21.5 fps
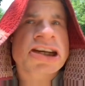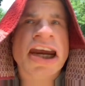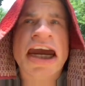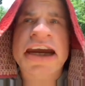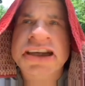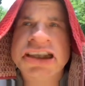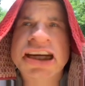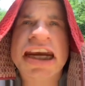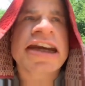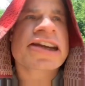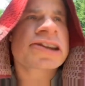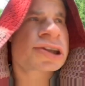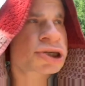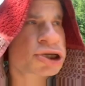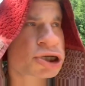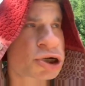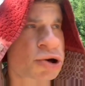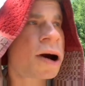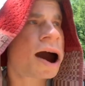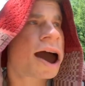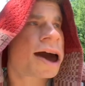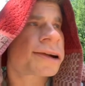I say, the
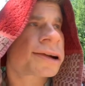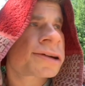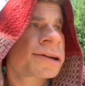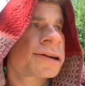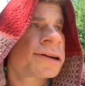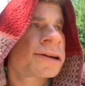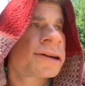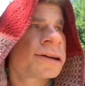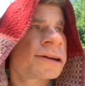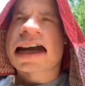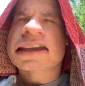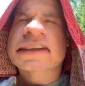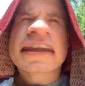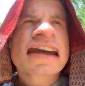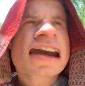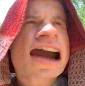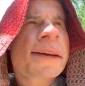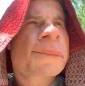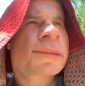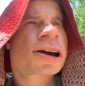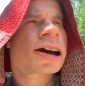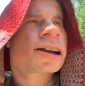square. I think
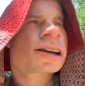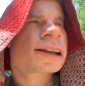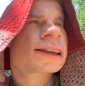I'm gonna